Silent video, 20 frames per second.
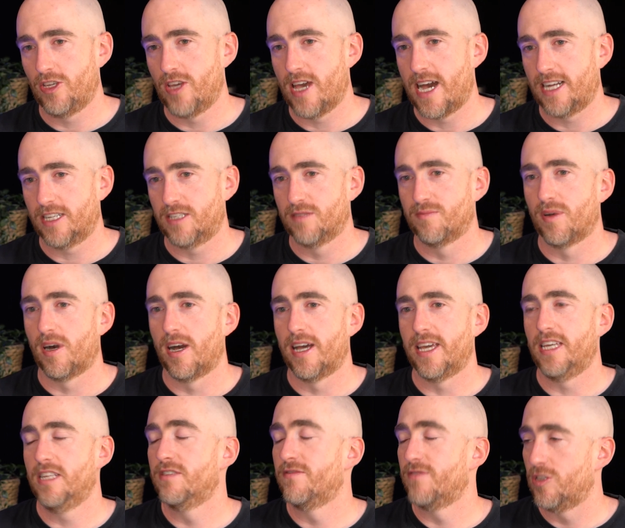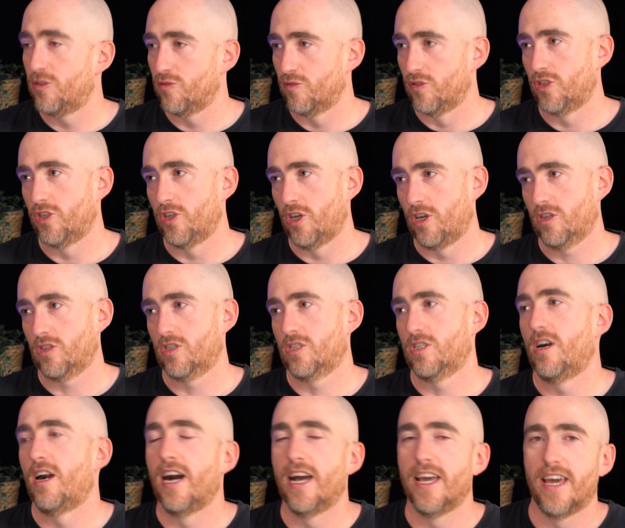you had to buy individual stocks,
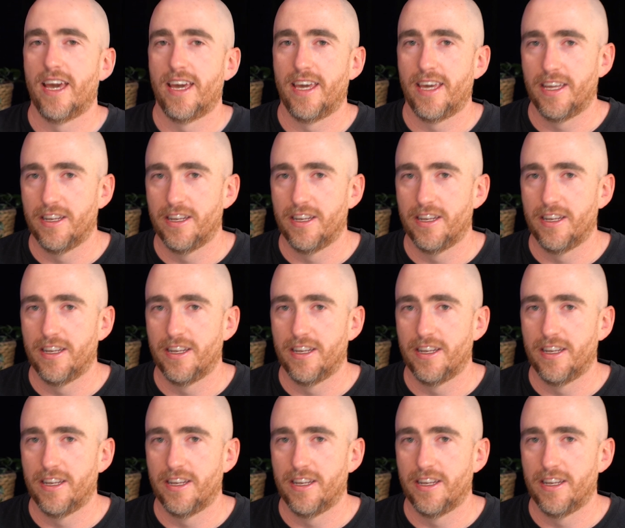i.e.